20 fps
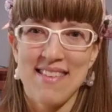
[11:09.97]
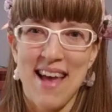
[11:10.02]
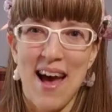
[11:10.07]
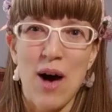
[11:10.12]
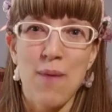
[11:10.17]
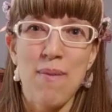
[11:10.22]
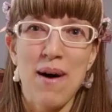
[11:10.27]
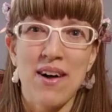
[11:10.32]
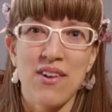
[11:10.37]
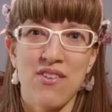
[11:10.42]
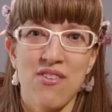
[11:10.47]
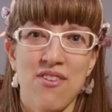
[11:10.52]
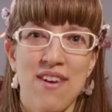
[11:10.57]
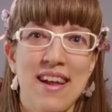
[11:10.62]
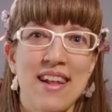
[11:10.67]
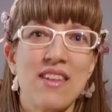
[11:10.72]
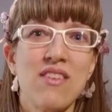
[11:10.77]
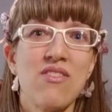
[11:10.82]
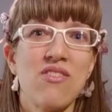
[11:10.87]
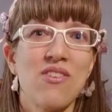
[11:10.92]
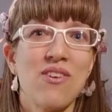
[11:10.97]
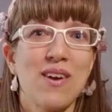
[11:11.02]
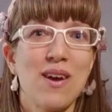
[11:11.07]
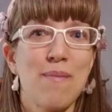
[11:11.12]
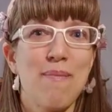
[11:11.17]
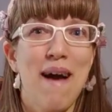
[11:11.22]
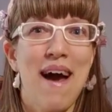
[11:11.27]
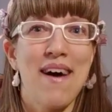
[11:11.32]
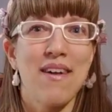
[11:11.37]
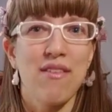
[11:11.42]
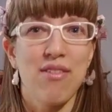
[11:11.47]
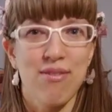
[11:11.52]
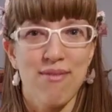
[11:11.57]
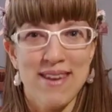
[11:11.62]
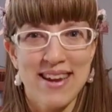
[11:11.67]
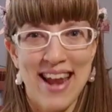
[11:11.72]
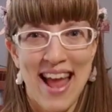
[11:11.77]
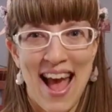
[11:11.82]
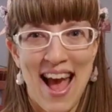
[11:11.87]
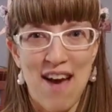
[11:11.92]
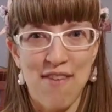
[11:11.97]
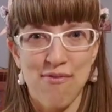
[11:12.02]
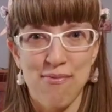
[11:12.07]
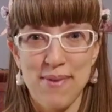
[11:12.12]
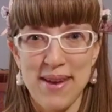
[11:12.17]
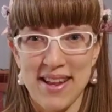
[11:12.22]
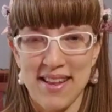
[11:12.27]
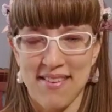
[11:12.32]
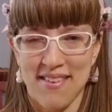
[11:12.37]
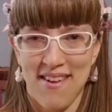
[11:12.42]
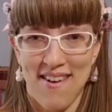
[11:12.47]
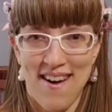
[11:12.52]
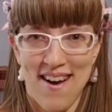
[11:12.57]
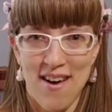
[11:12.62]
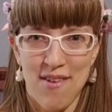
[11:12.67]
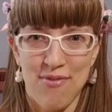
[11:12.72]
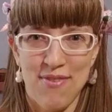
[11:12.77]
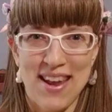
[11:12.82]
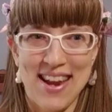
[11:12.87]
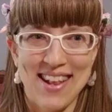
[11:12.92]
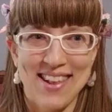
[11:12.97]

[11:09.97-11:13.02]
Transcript: Taobao Trends took about 3.5 weeks off,